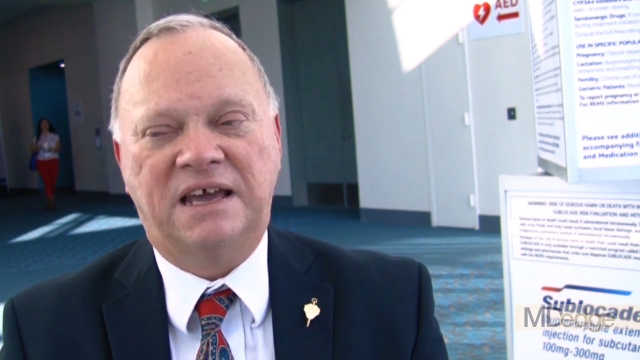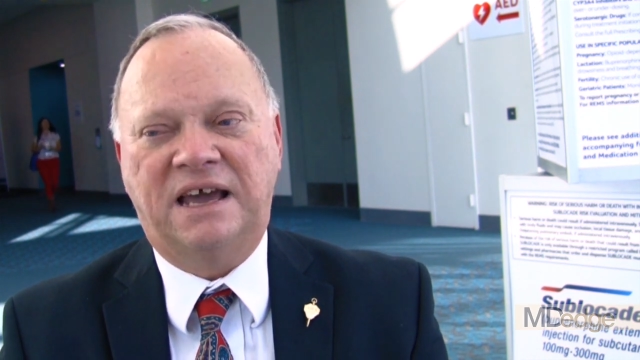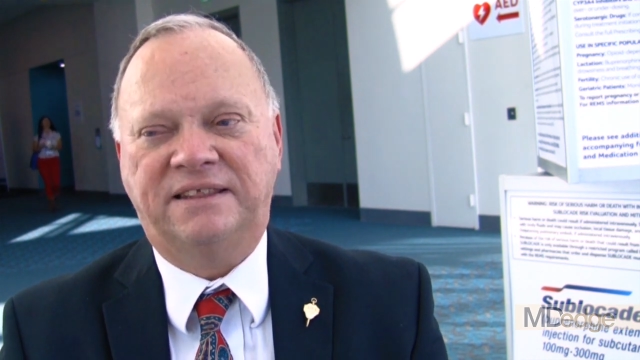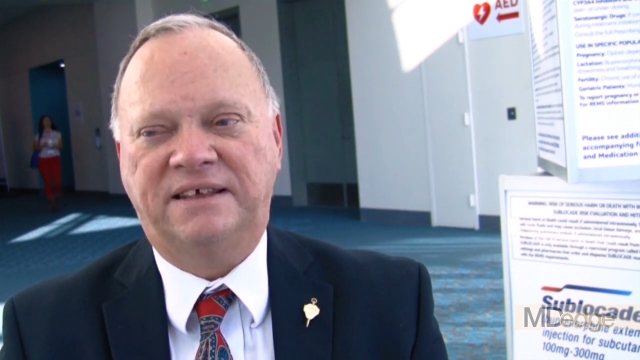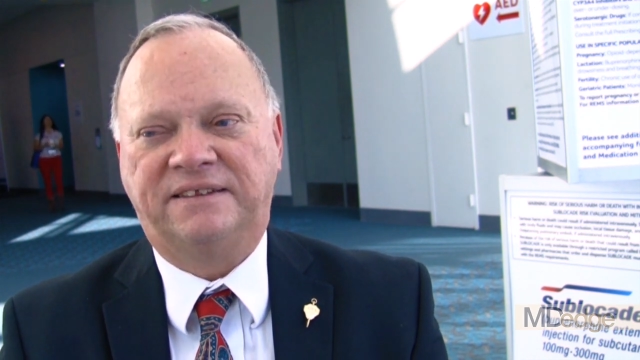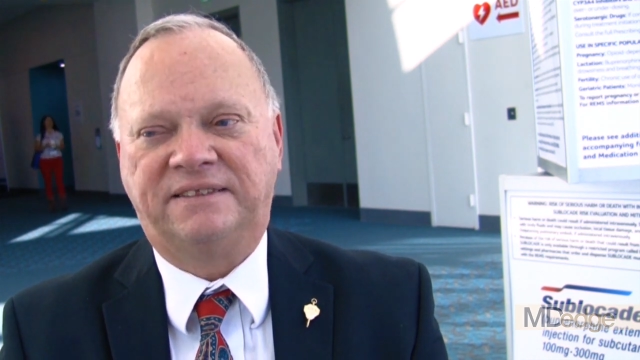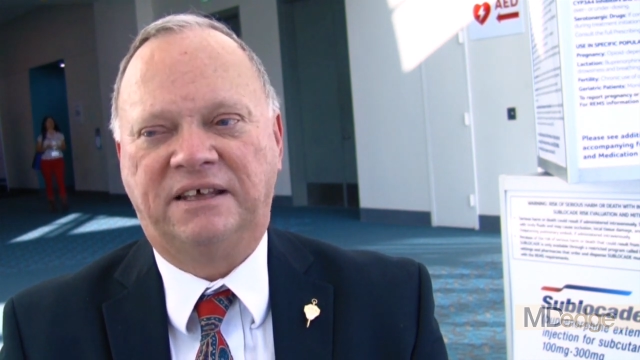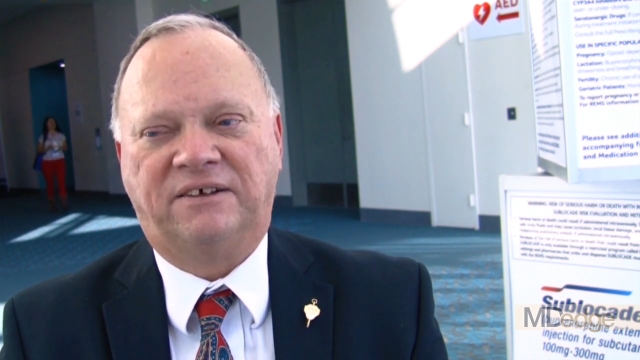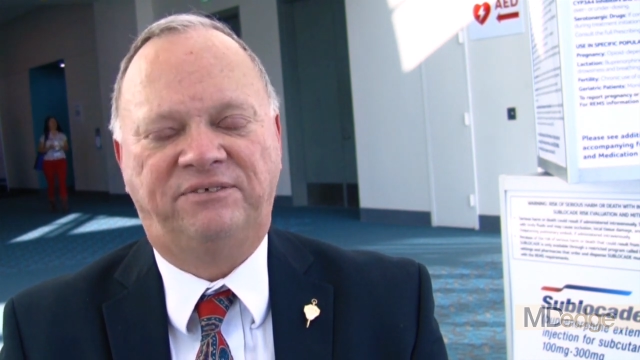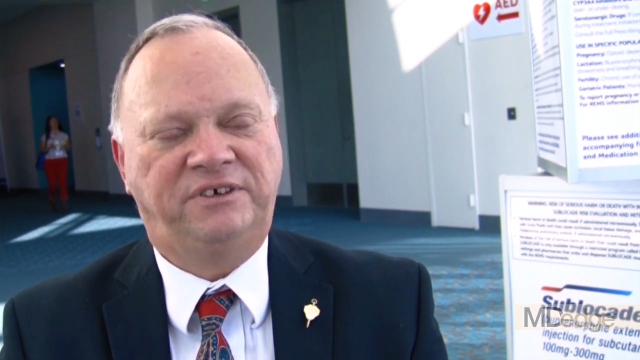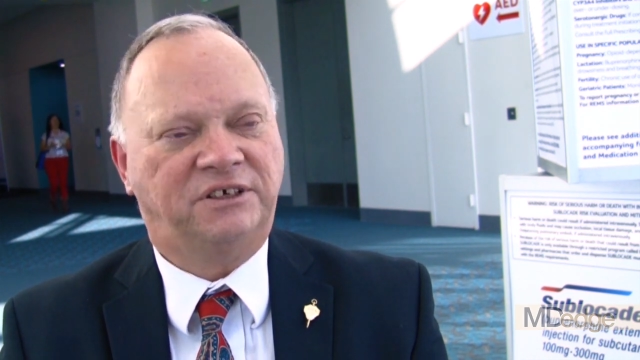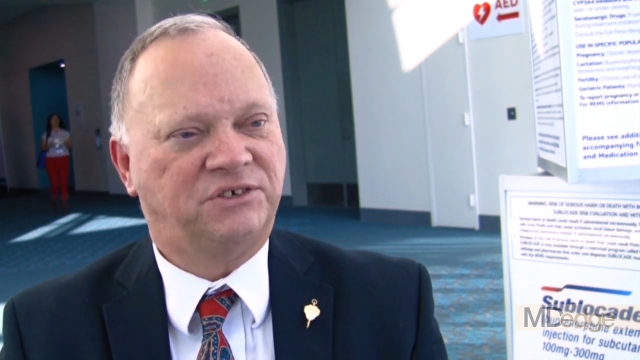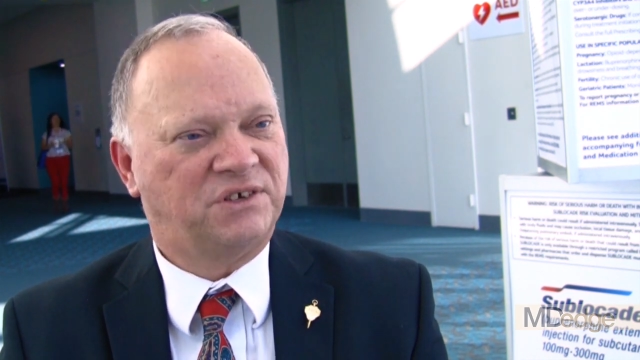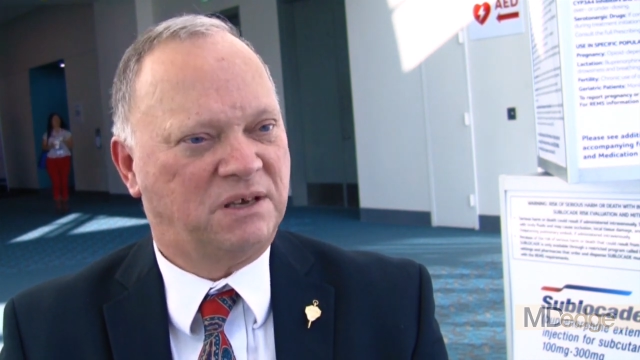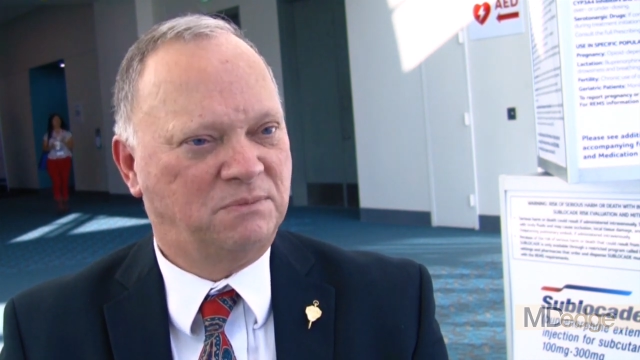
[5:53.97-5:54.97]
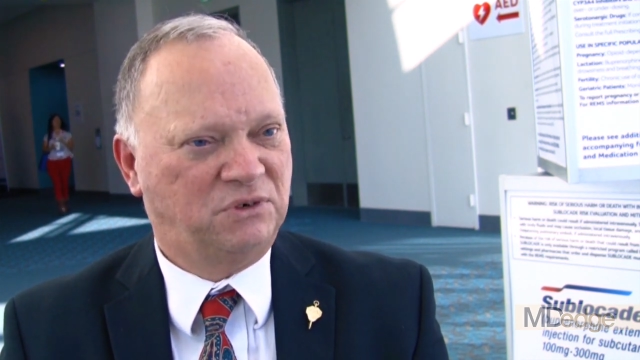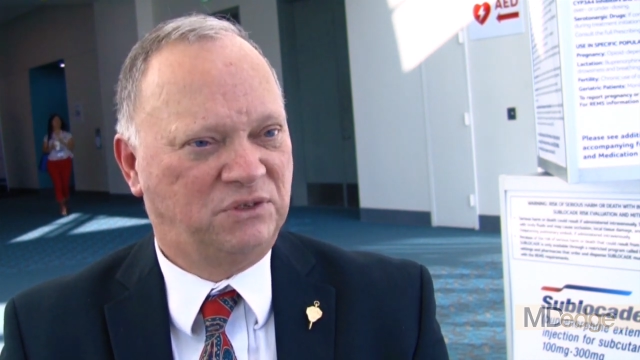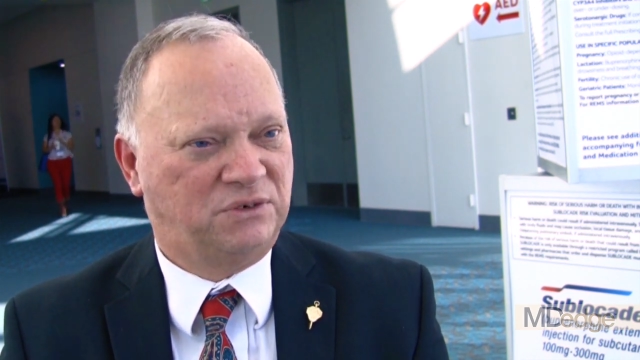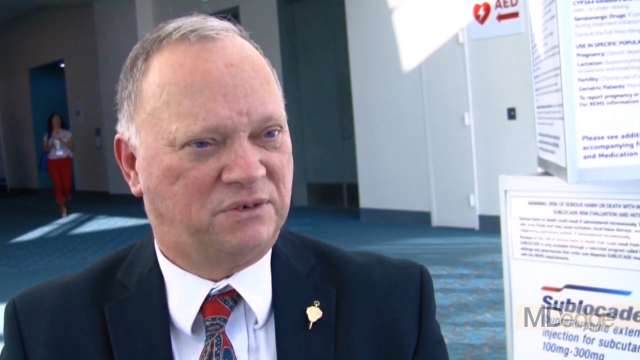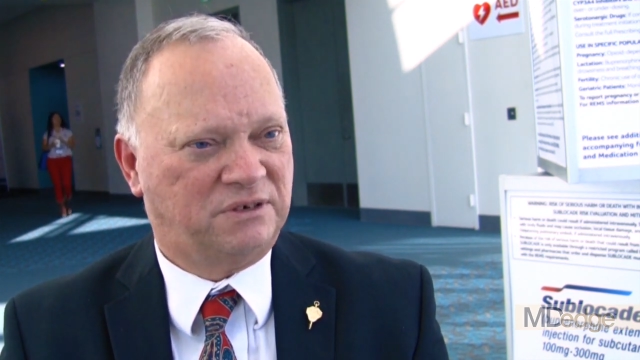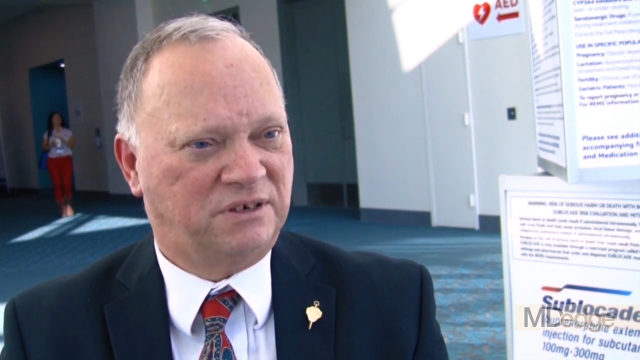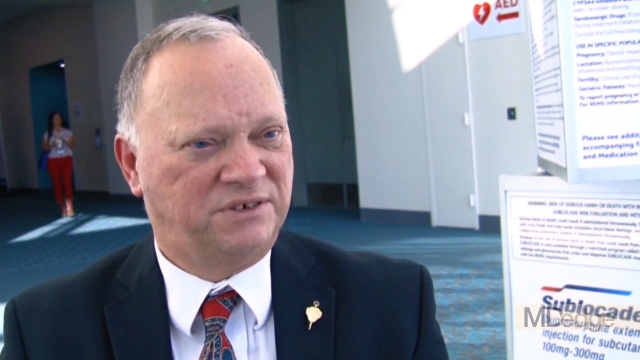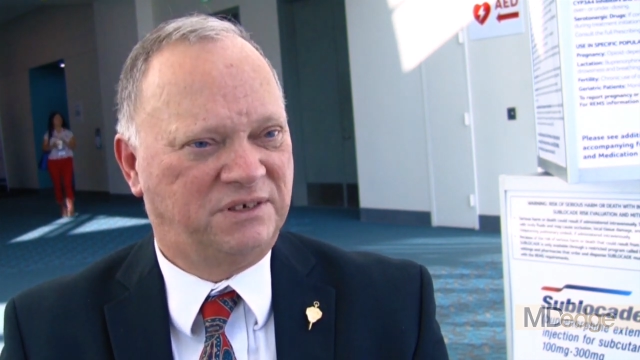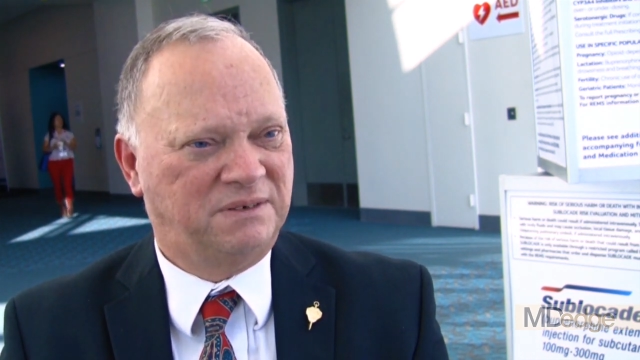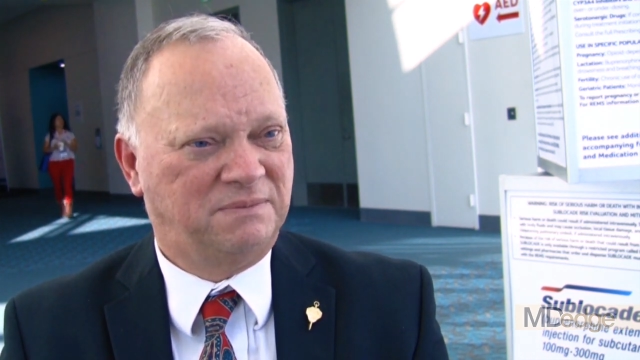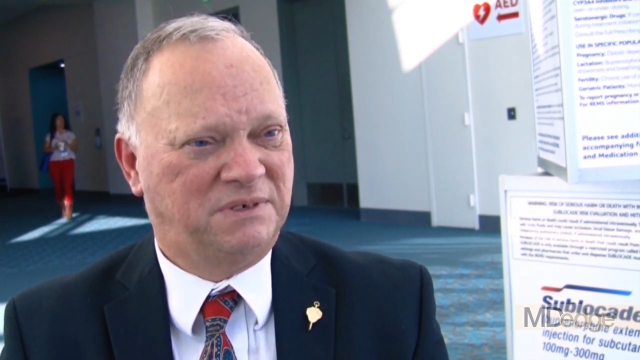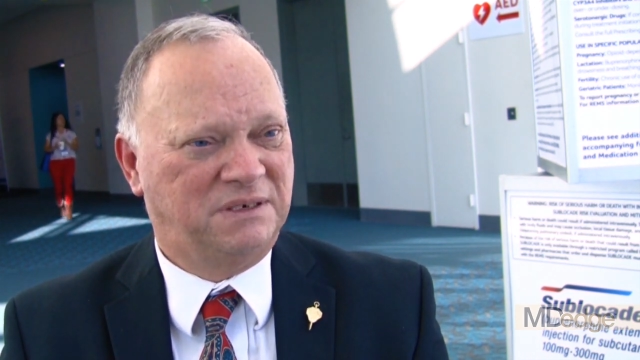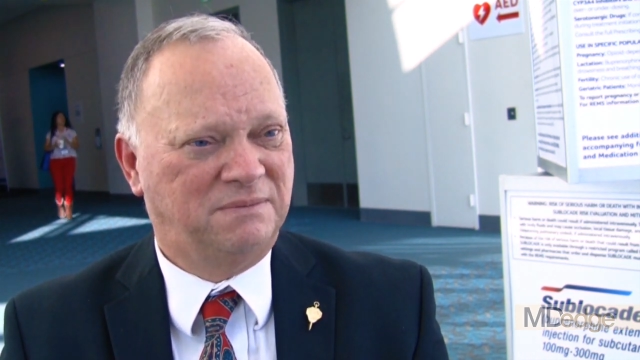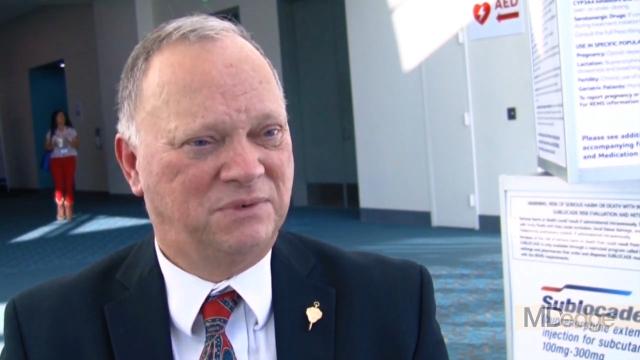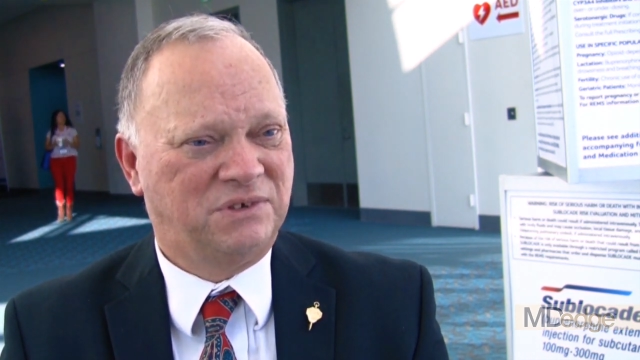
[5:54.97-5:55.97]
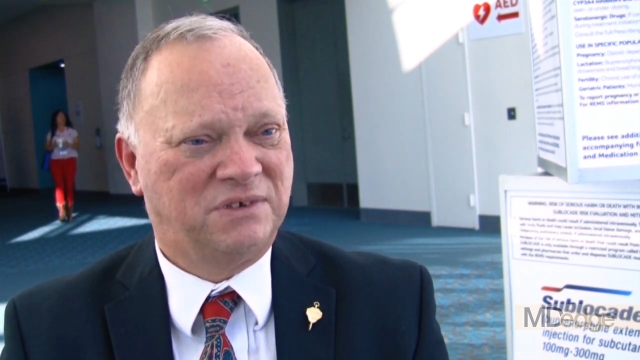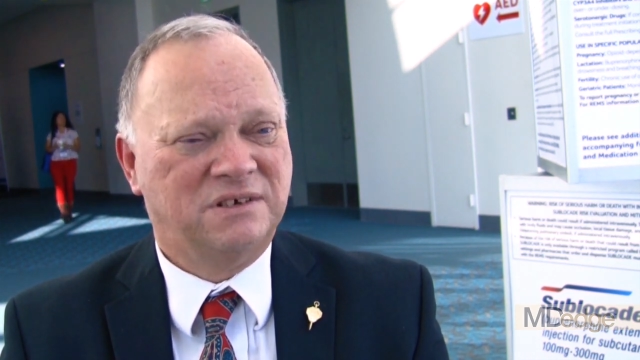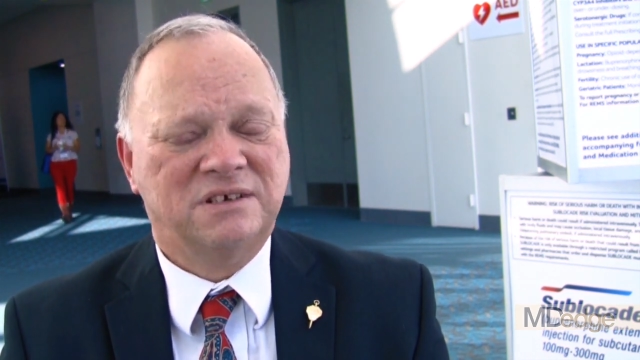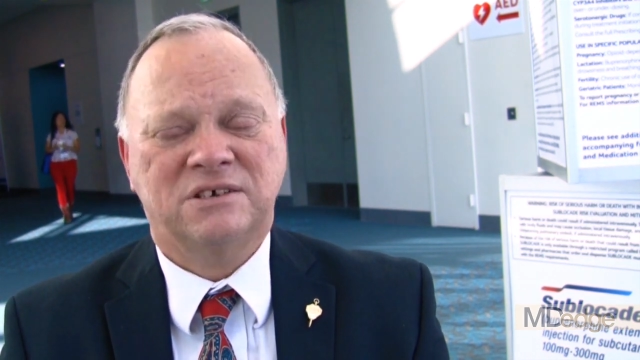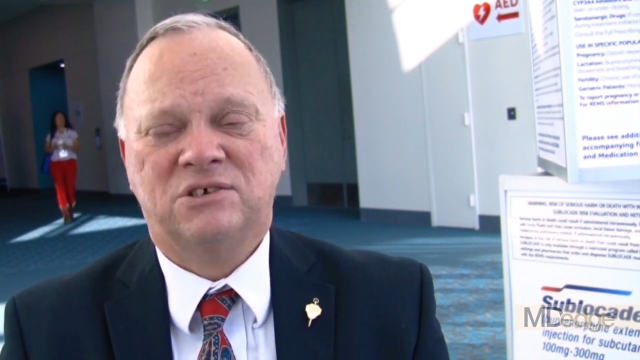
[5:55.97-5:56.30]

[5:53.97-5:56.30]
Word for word: and that they'll feel some withdrawal symptoms.